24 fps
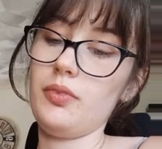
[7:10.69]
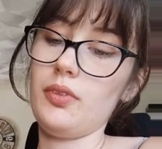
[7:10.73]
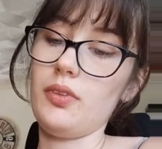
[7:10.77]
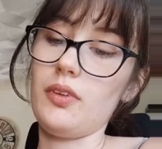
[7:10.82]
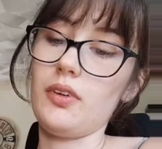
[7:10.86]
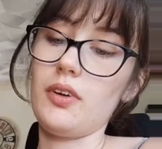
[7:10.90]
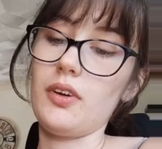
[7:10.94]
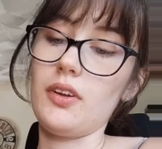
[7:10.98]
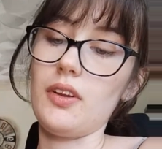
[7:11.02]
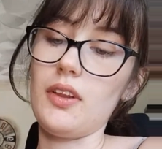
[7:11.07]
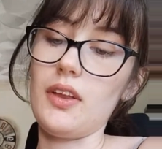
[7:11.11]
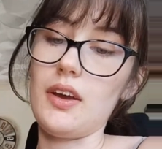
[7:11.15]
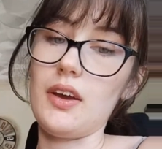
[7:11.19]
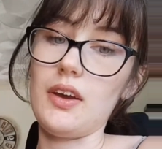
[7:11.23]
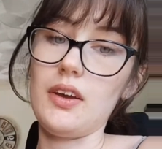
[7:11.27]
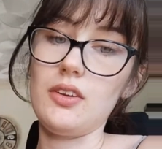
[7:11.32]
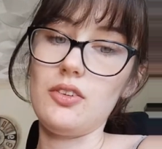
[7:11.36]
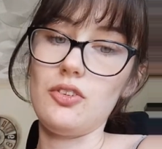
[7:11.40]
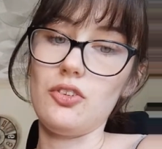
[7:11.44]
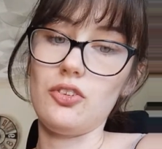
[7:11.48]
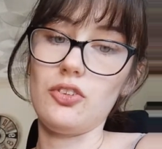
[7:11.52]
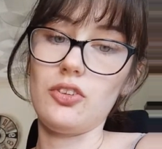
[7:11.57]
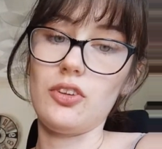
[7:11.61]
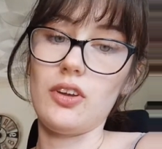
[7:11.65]
The clay
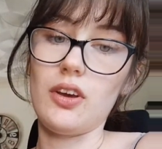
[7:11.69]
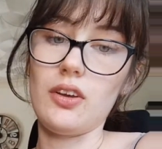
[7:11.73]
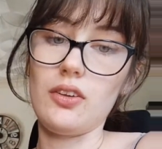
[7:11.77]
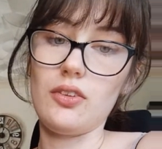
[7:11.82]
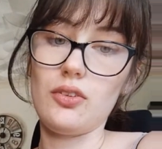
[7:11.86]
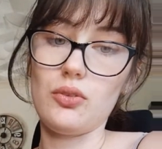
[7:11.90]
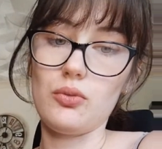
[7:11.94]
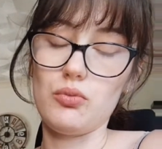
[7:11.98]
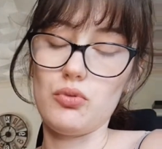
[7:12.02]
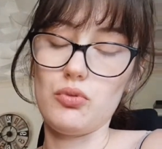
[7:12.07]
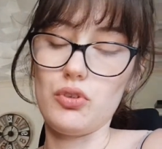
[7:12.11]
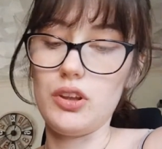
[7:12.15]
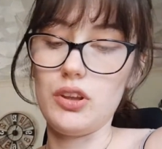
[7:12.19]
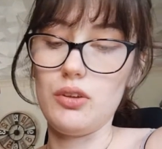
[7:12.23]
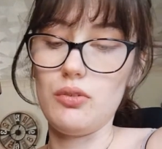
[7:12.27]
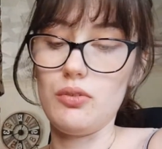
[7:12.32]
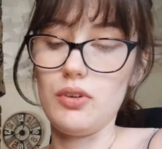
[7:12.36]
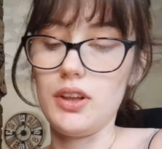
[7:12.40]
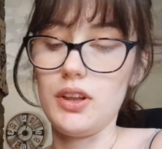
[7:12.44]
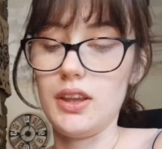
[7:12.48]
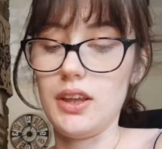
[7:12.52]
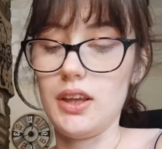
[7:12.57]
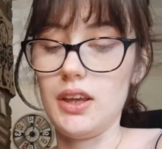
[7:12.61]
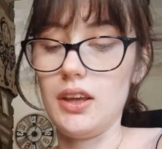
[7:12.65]
just gets really,
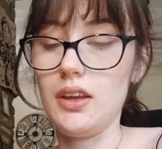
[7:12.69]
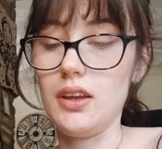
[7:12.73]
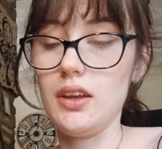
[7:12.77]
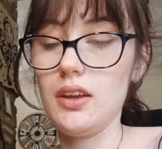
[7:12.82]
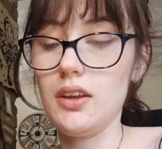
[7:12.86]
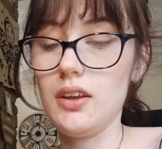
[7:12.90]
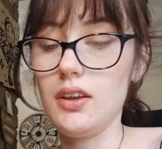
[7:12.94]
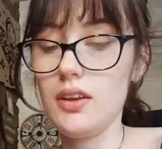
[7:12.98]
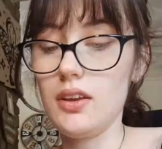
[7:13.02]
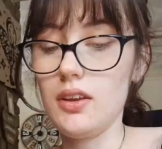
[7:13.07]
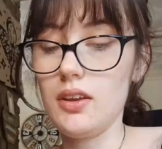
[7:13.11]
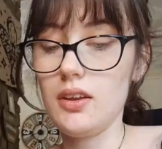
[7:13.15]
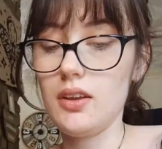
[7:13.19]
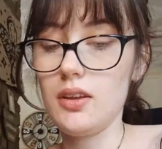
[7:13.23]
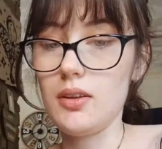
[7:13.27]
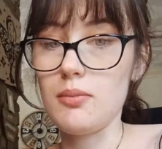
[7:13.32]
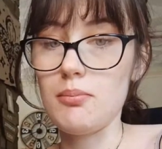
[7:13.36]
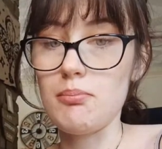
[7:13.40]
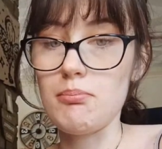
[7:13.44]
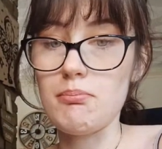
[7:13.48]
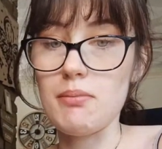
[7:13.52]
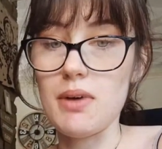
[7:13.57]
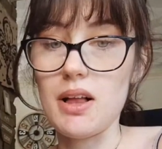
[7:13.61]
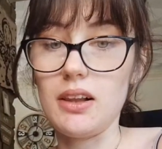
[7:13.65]
really
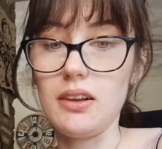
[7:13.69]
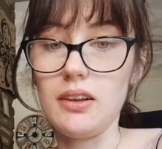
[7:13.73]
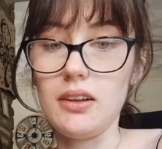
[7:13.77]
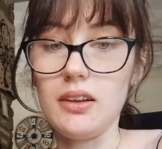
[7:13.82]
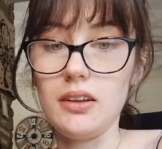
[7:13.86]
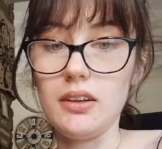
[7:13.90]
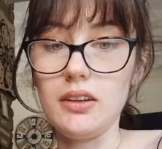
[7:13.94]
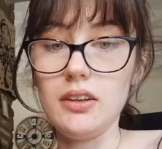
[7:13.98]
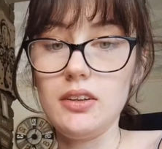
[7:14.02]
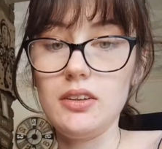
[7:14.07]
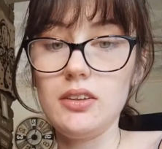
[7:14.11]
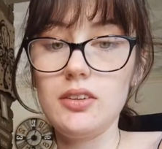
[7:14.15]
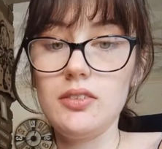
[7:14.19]
melted.